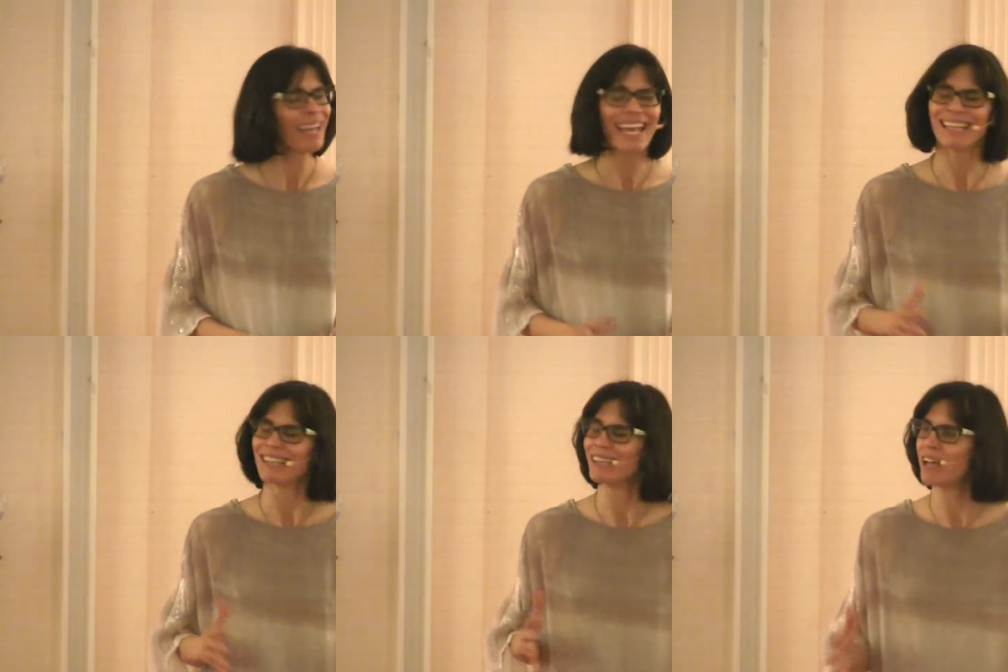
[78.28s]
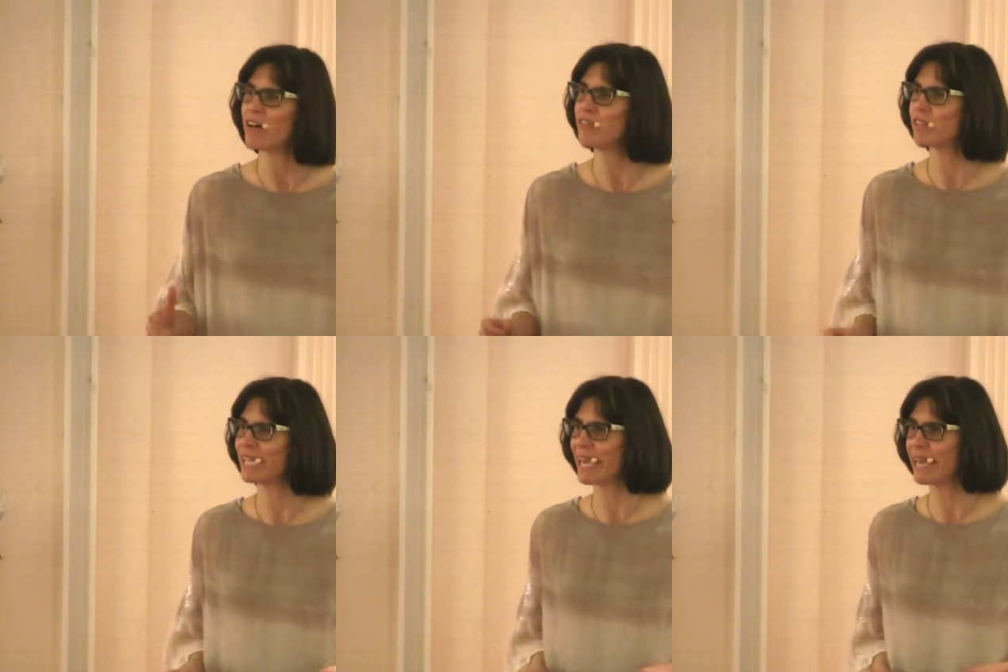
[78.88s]
and love
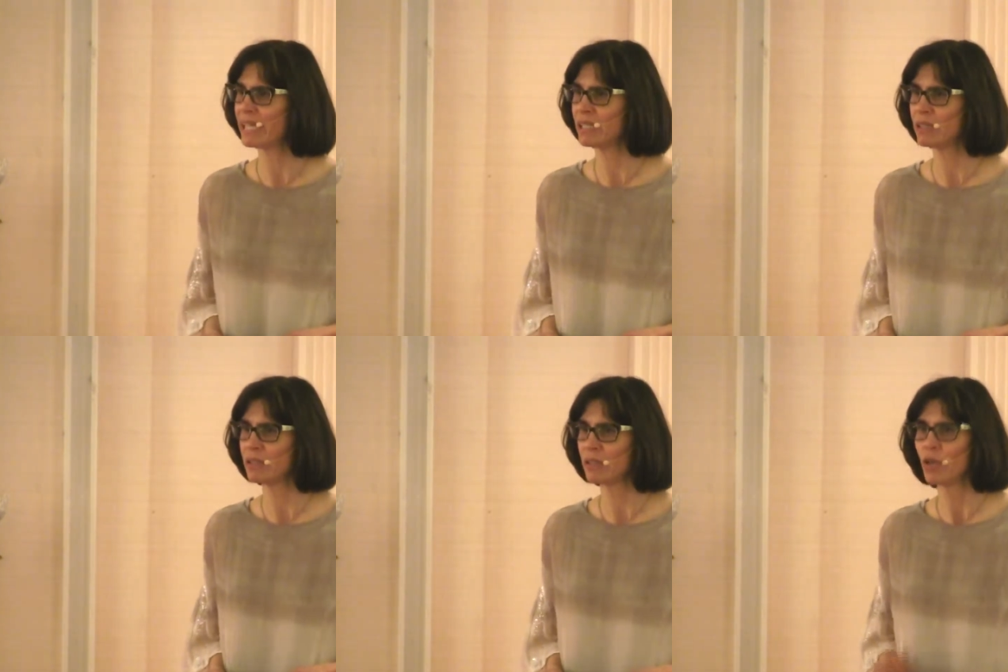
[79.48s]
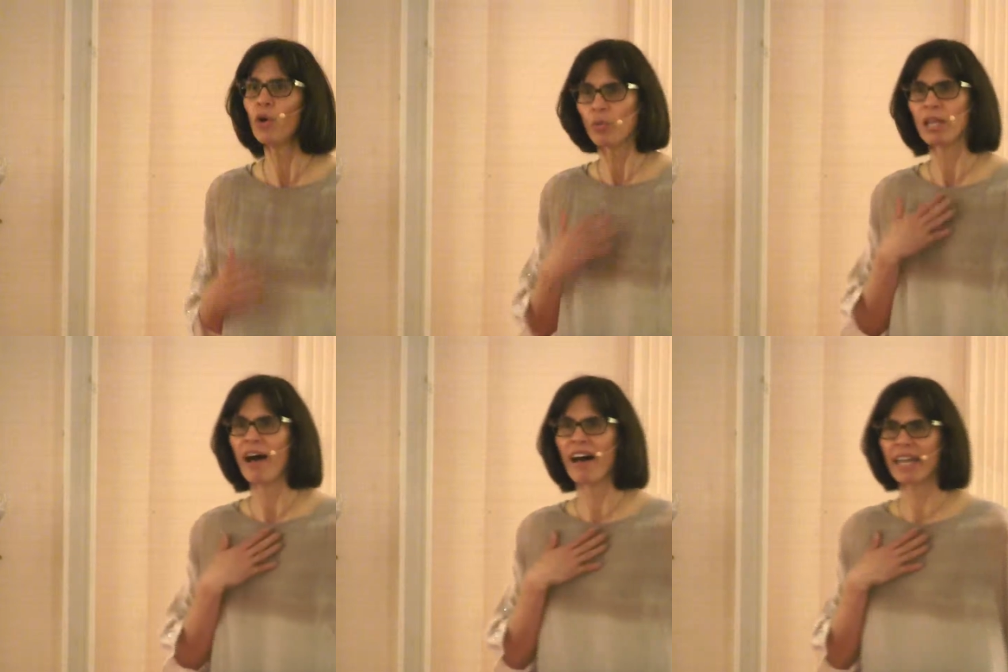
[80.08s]
again? Well,
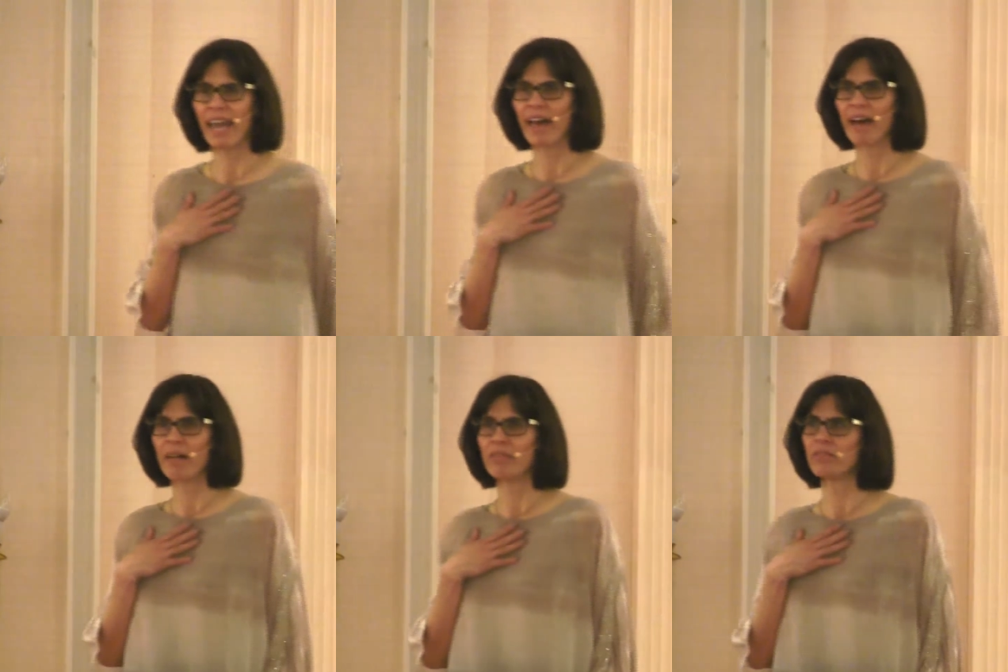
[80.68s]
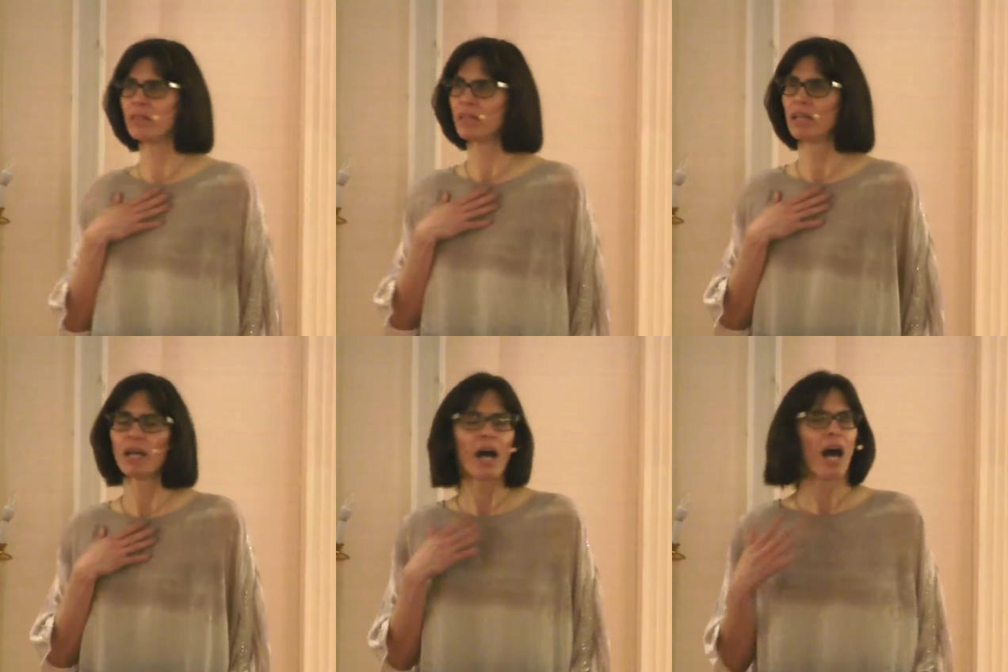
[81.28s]
I have.
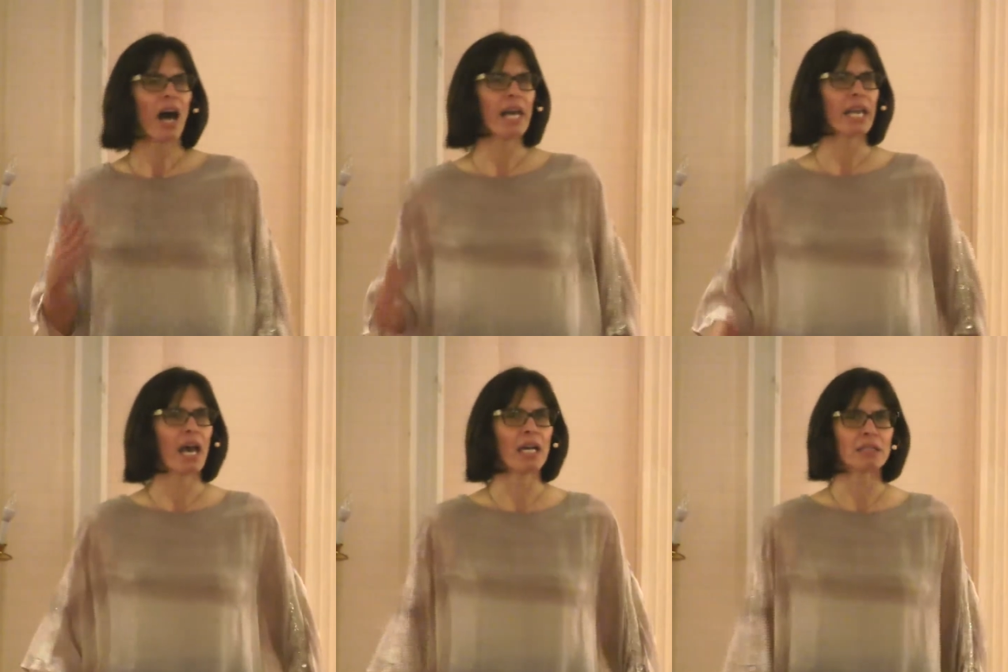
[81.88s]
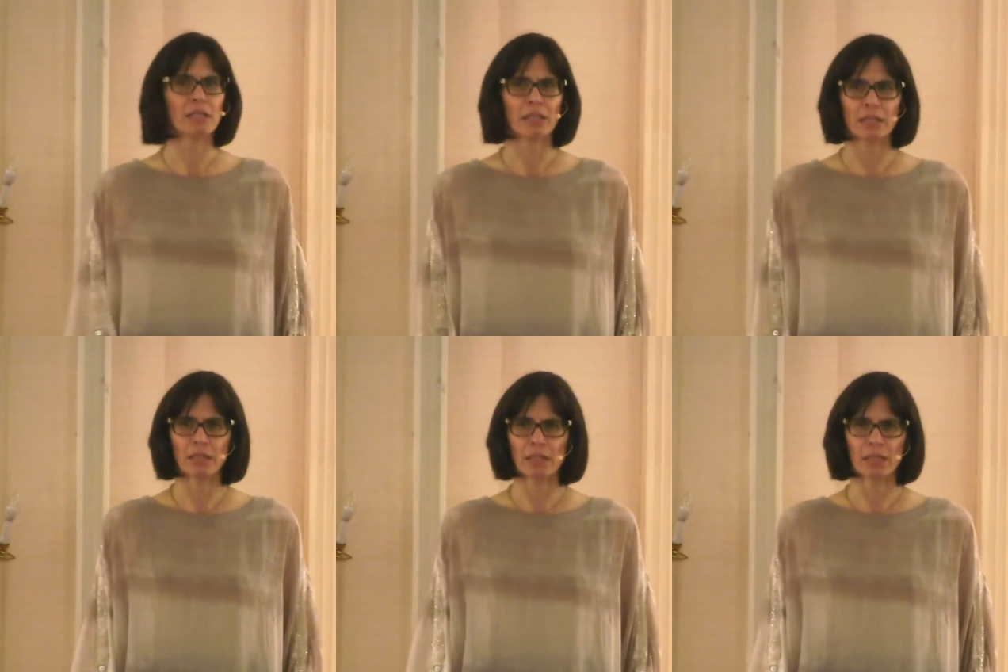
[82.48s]
I acted
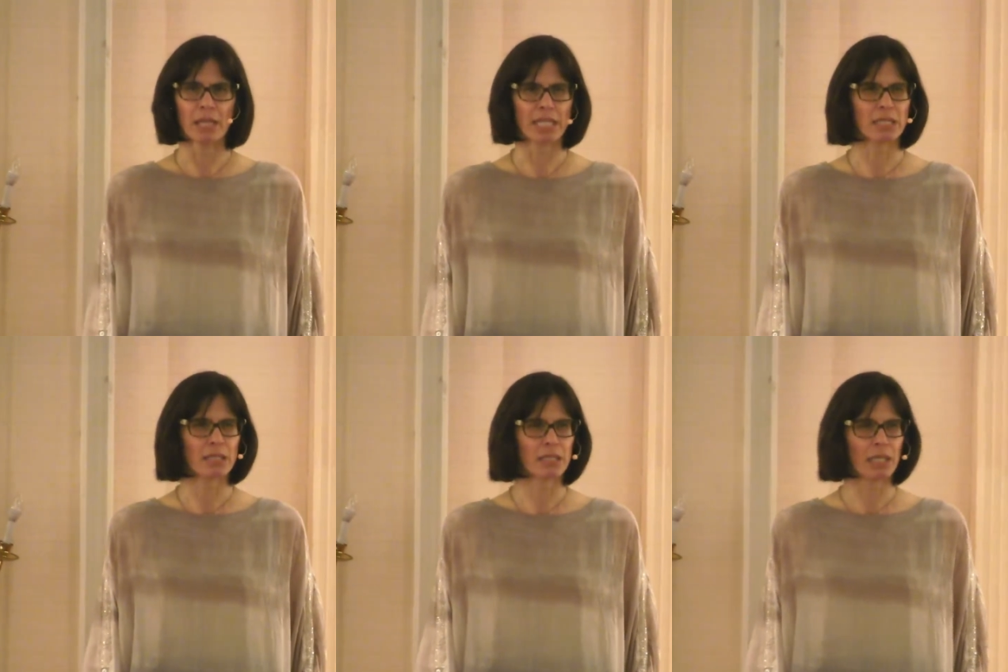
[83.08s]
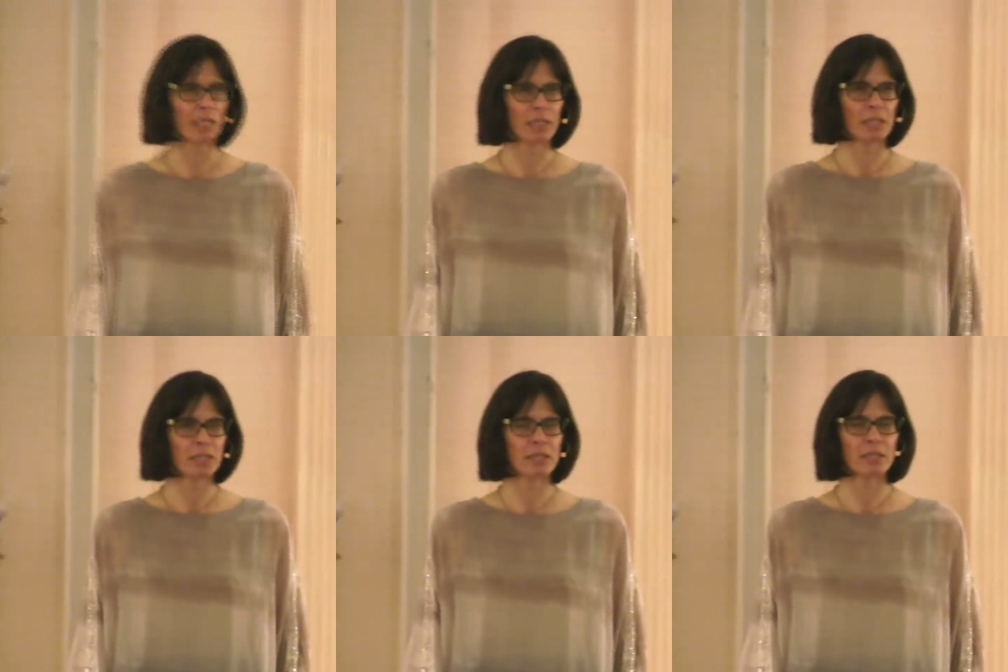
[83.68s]
like
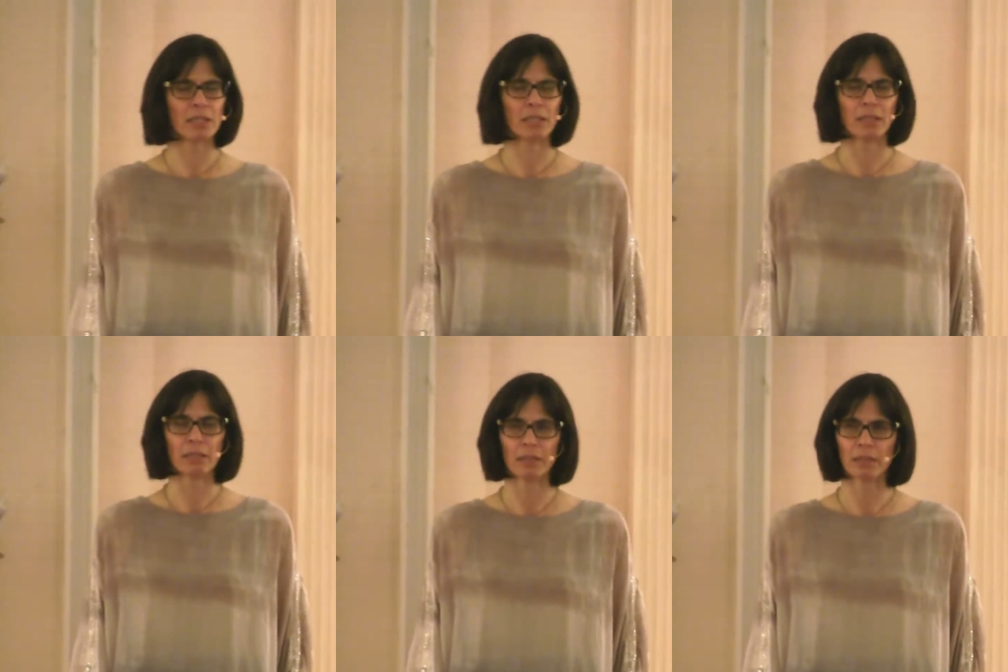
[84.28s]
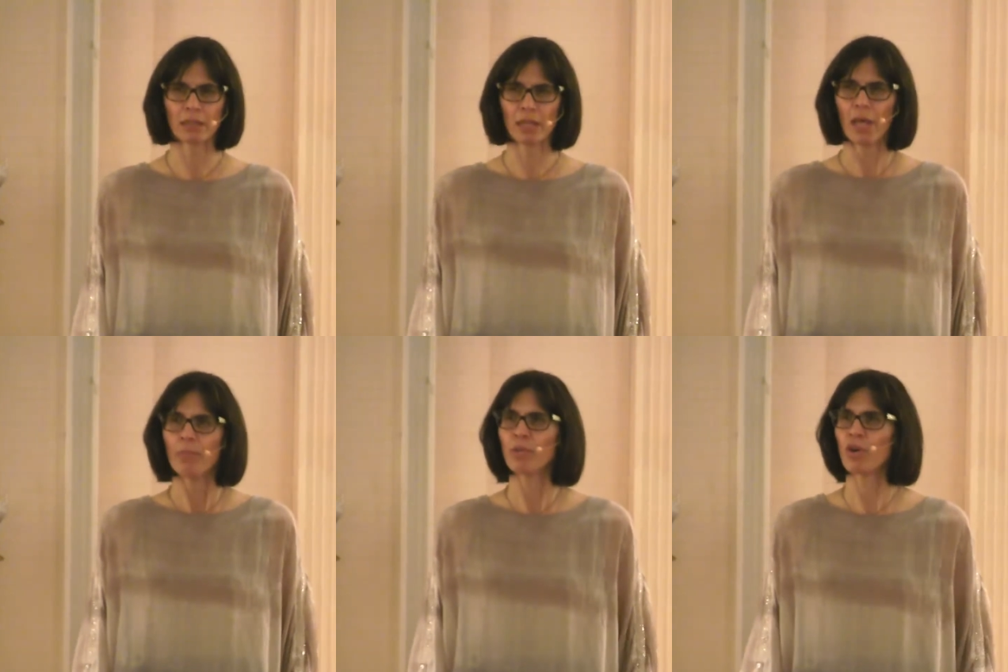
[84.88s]
stainless steel
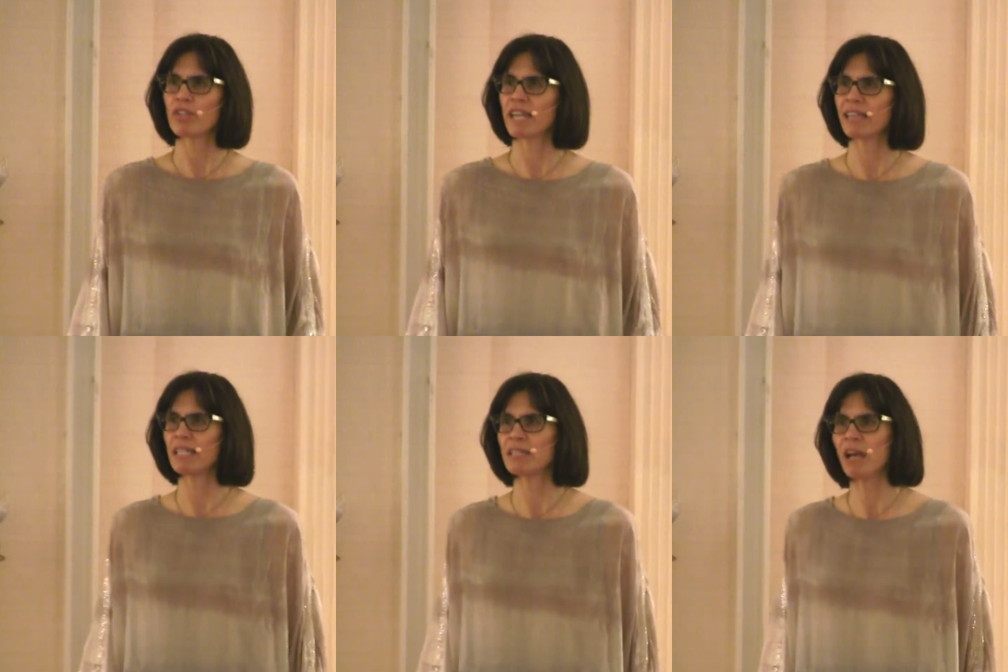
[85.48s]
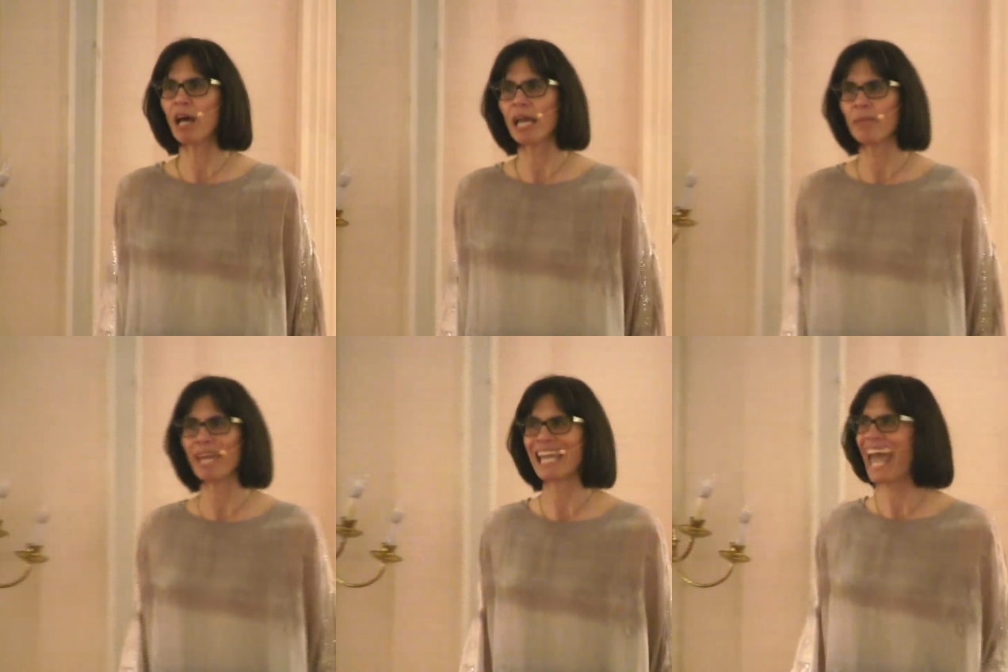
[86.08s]
because at the time
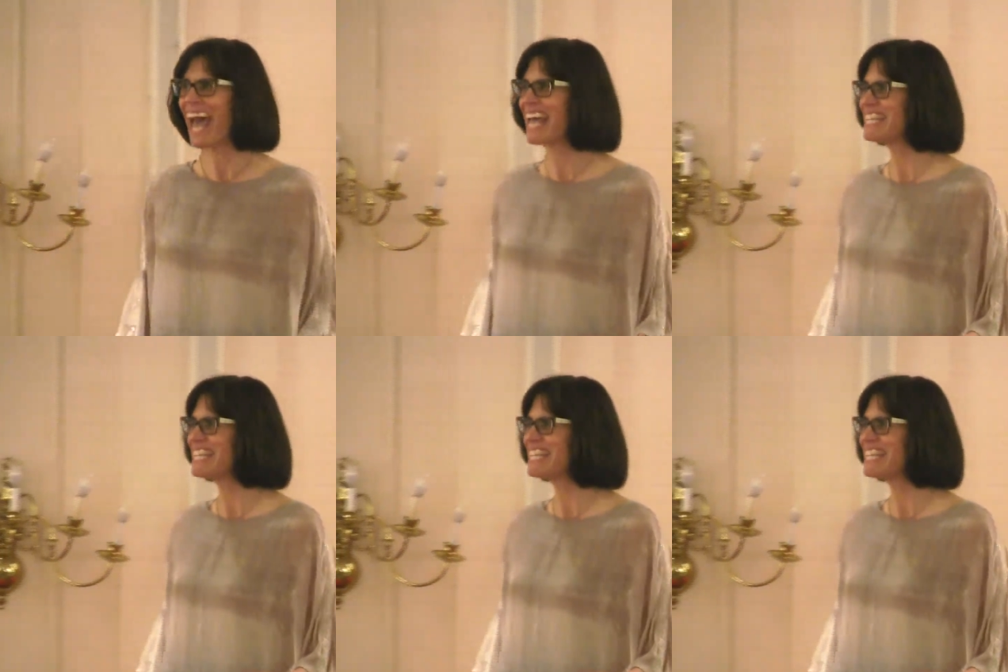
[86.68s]
I had